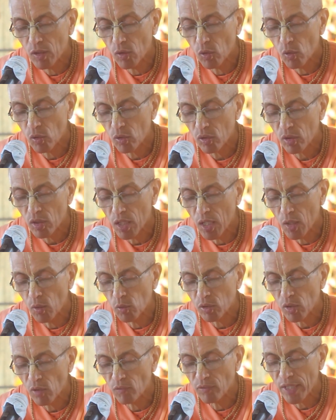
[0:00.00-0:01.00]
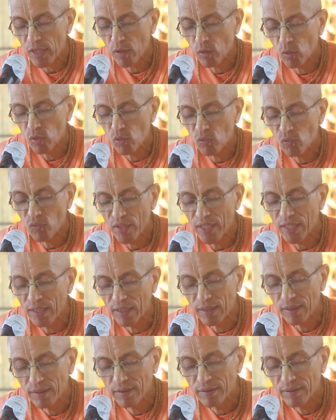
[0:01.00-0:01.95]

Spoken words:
door out of their own will,